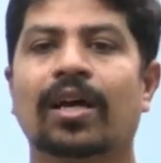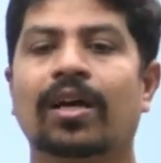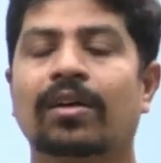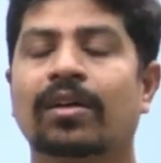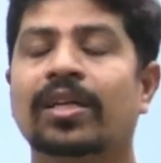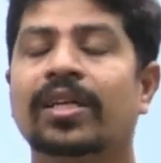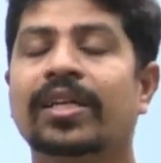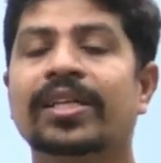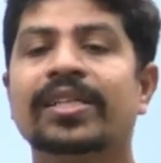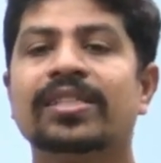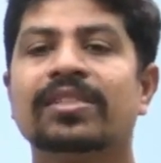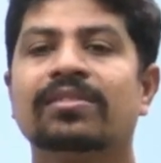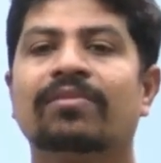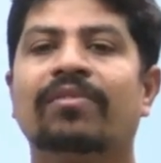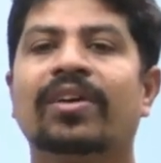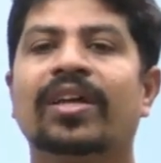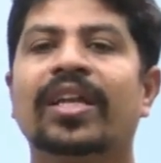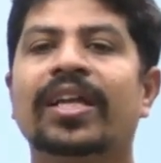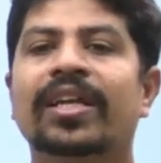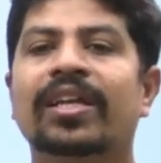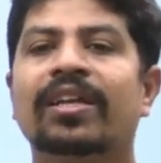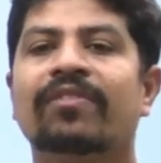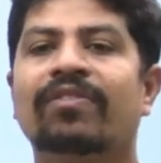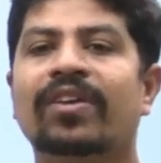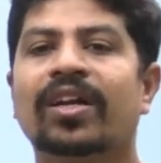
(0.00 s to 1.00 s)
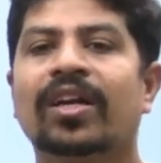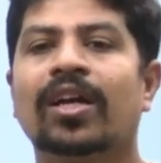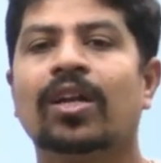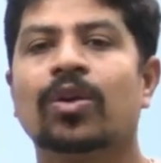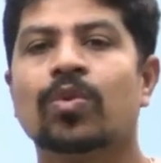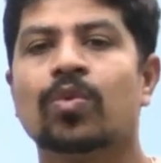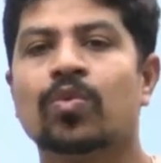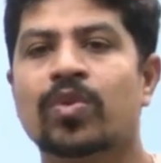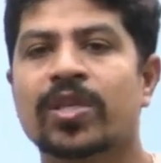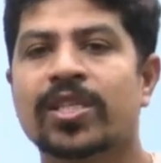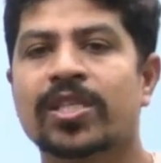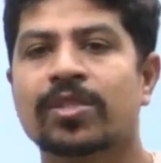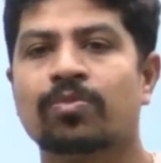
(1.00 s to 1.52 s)
It is very difficult
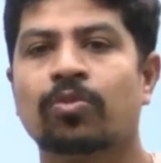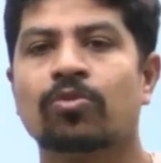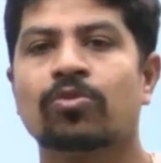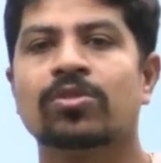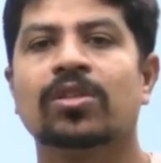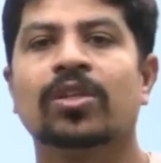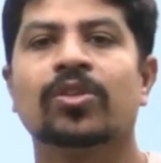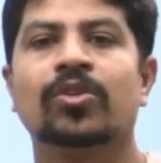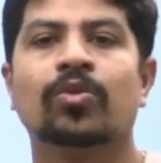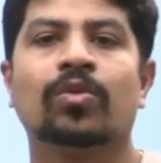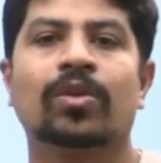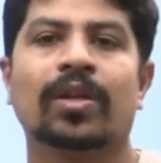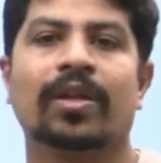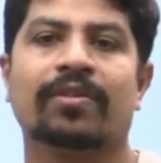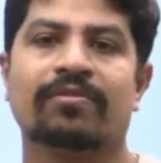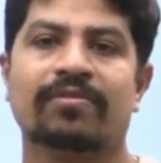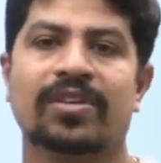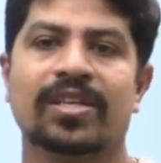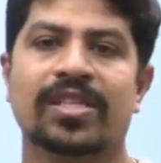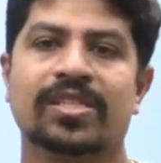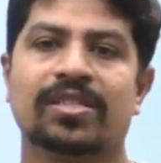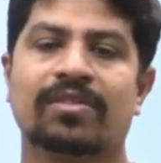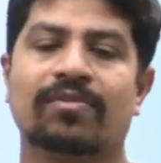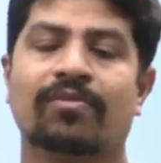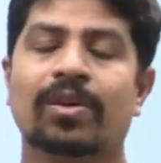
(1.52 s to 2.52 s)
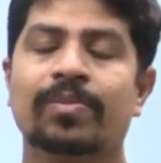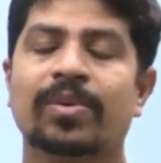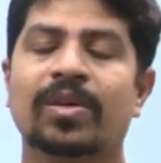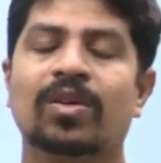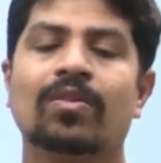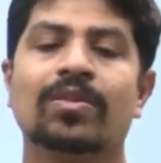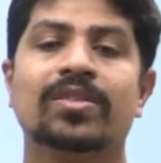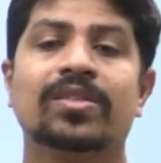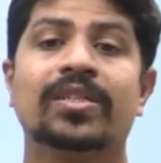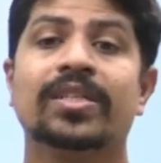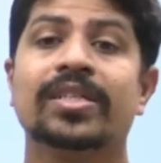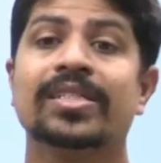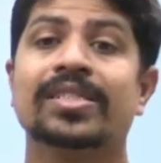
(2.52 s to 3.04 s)
to dispose the nuclear waste. Why?
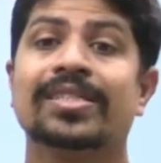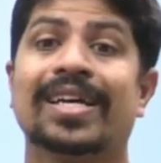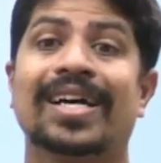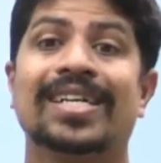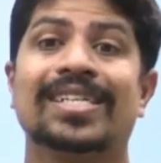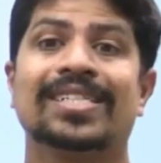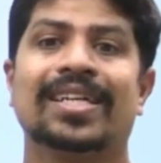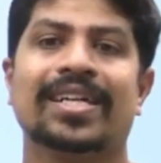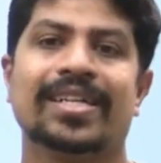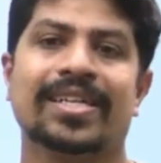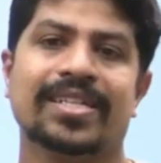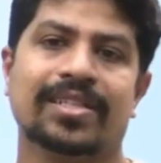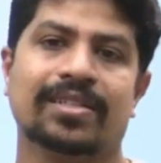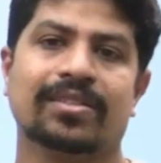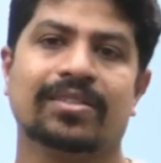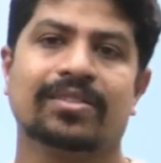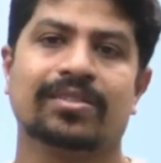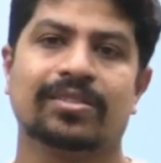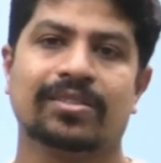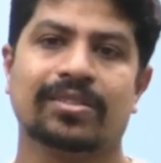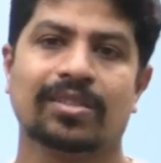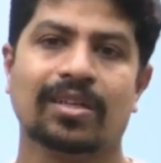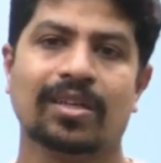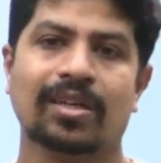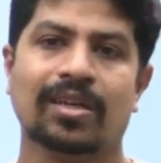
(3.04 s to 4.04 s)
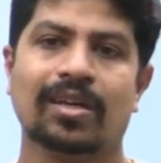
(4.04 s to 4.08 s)
Because it is hazardous.